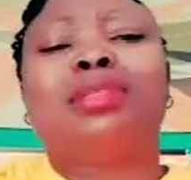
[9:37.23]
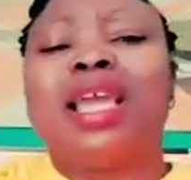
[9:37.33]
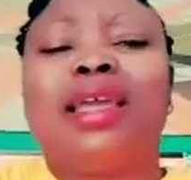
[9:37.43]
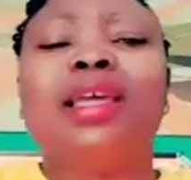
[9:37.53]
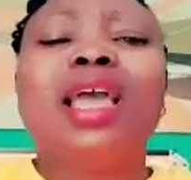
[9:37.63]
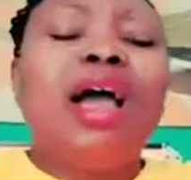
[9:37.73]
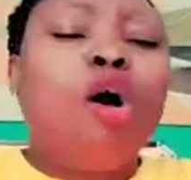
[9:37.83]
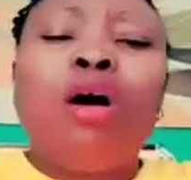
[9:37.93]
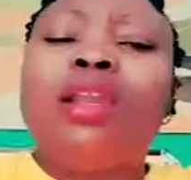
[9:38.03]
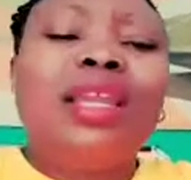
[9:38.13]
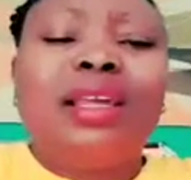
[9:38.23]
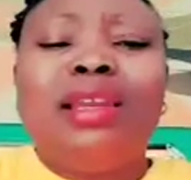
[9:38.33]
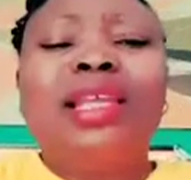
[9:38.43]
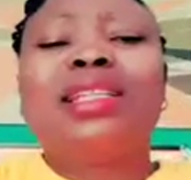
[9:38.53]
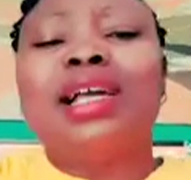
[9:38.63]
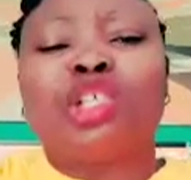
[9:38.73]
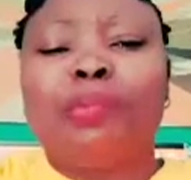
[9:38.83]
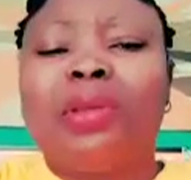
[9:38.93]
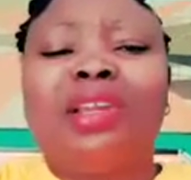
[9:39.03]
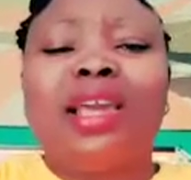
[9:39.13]
them, or
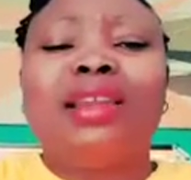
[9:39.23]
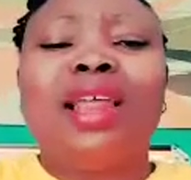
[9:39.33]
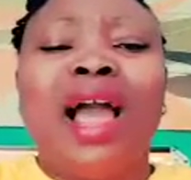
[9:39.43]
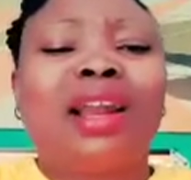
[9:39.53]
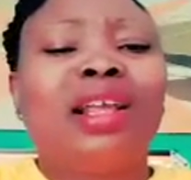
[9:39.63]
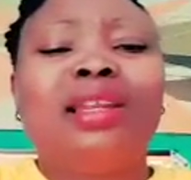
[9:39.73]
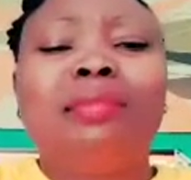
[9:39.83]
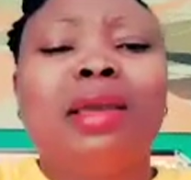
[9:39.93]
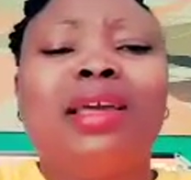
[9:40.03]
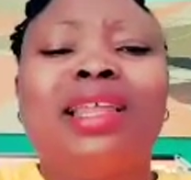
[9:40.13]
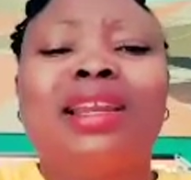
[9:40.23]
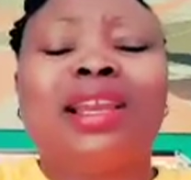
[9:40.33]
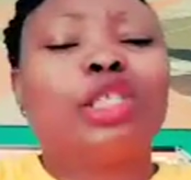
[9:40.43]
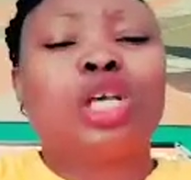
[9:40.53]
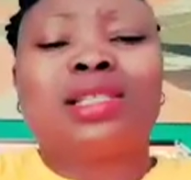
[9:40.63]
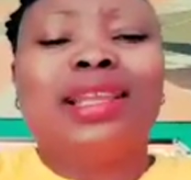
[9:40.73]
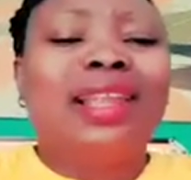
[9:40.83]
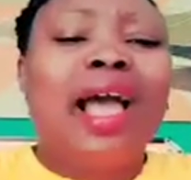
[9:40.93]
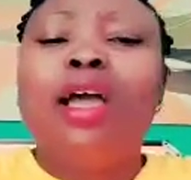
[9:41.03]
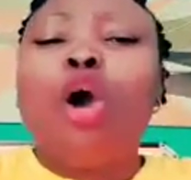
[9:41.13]
leadership in religious
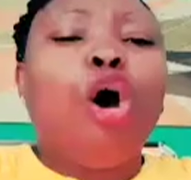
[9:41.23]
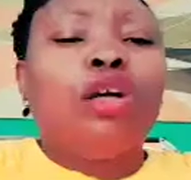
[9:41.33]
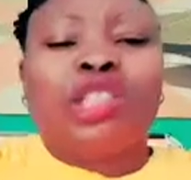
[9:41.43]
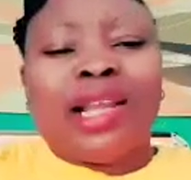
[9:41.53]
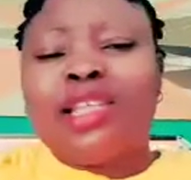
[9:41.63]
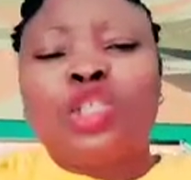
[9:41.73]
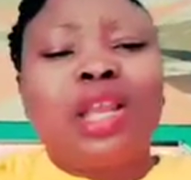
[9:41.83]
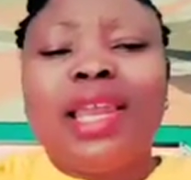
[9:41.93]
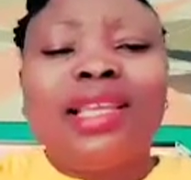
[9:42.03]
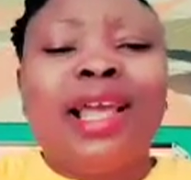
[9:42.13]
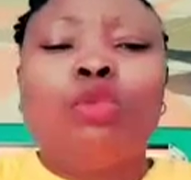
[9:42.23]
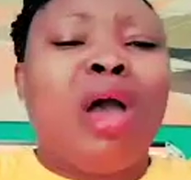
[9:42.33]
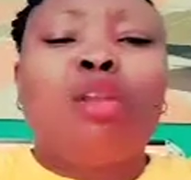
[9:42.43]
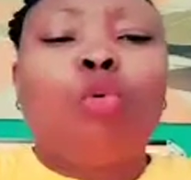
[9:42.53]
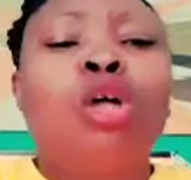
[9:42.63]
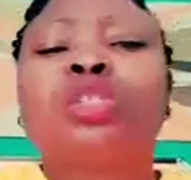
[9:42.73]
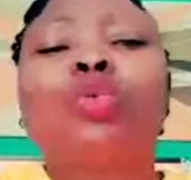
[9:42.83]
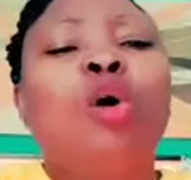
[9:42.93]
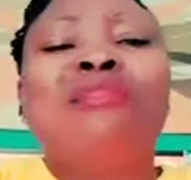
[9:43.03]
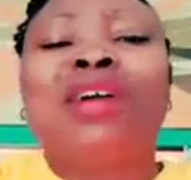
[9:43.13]
leader or traditional leader. You are not
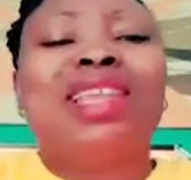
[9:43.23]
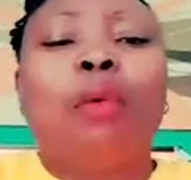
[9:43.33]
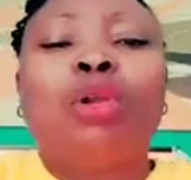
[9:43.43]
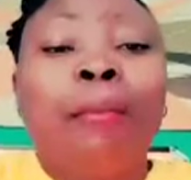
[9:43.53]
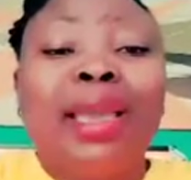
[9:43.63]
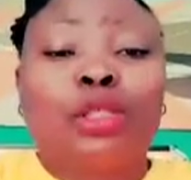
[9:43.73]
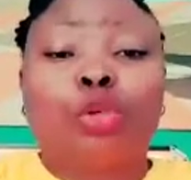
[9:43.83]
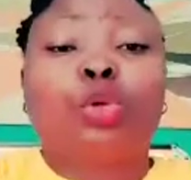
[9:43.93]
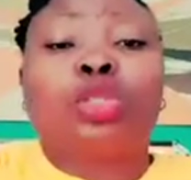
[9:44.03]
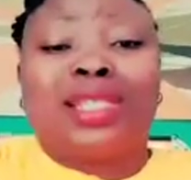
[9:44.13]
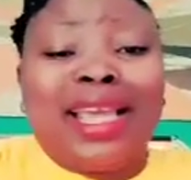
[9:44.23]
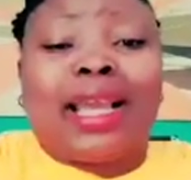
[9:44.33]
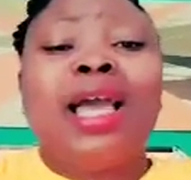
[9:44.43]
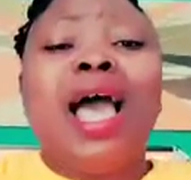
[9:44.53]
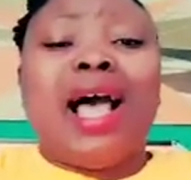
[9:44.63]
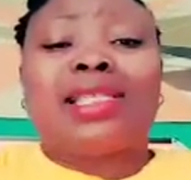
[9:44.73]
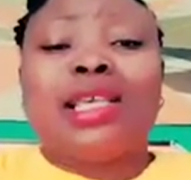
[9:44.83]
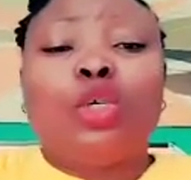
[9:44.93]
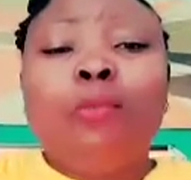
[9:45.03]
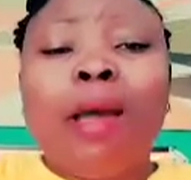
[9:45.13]
whatsoever that will not make you to think as a
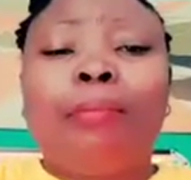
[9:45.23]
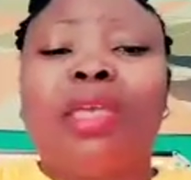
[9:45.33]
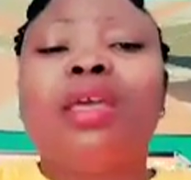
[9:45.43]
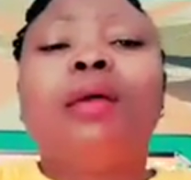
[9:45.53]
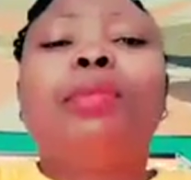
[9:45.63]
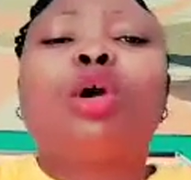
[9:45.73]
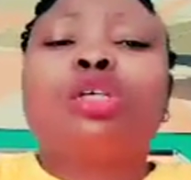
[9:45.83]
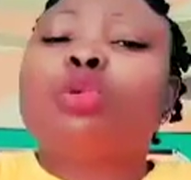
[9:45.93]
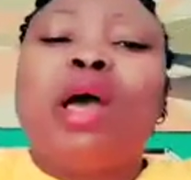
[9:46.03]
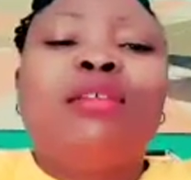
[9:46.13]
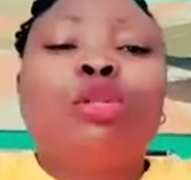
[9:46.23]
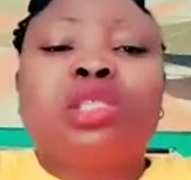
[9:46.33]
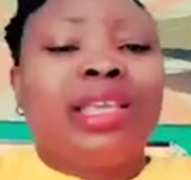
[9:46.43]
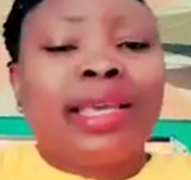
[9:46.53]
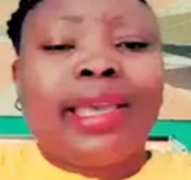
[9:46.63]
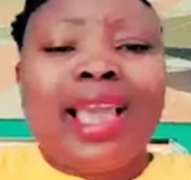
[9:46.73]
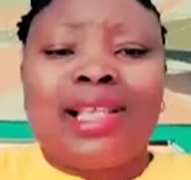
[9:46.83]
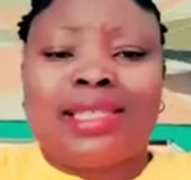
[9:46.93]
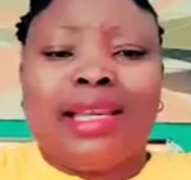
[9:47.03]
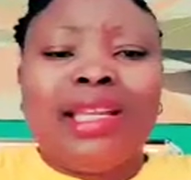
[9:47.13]
human being, because you are not thinking
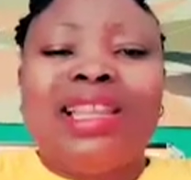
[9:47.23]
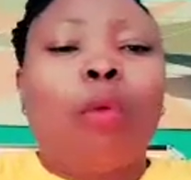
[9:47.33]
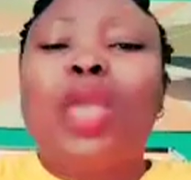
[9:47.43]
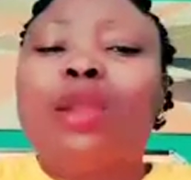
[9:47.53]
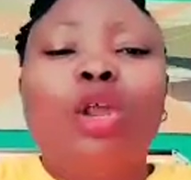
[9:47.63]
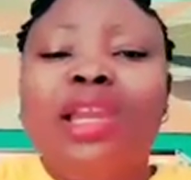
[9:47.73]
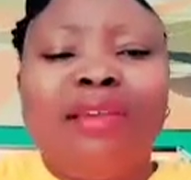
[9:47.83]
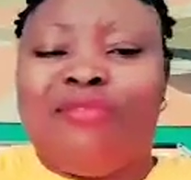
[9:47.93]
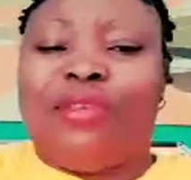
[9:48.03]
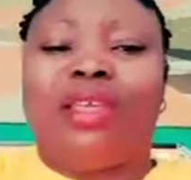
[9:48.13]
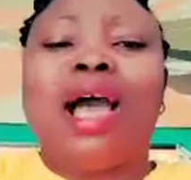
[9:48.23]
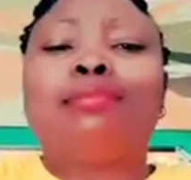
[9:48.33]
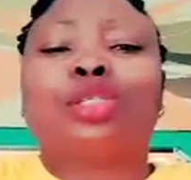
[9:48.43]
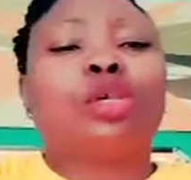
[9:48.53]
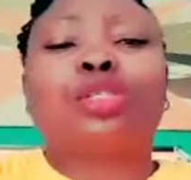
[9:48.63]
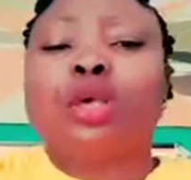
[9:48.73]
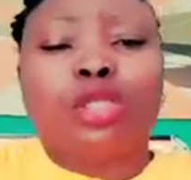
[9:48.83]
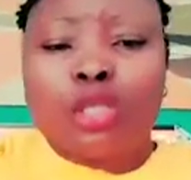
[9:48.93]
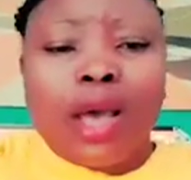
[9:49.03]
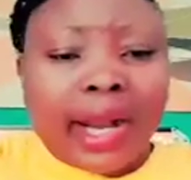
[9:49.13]
as a leader. We are not living. I'm so
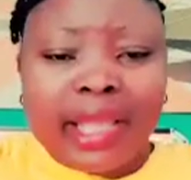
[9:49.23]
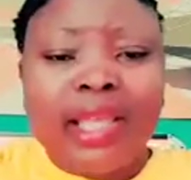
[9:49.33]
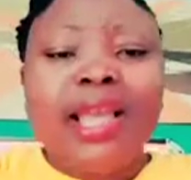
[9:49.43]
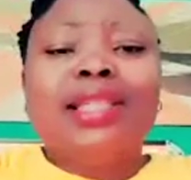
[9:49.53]
sorry.